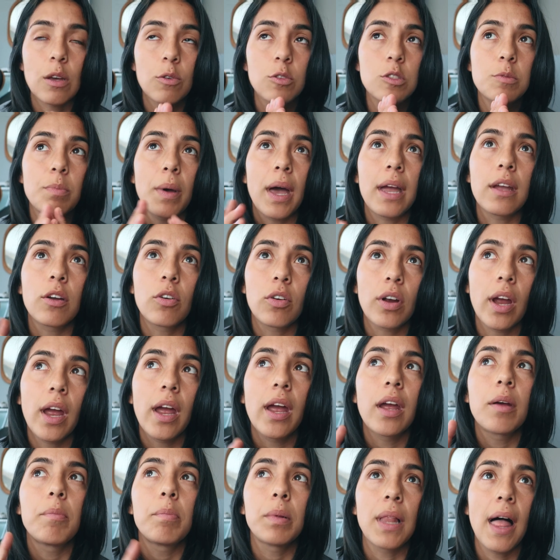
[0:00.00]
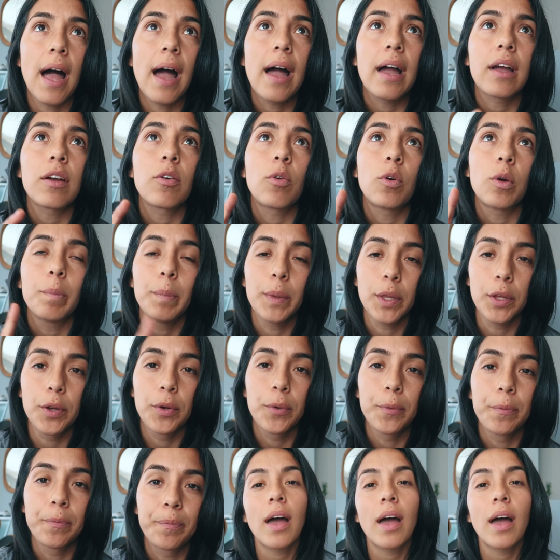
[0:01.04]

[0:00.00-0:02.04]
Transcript: I always buy gray, black, or blue.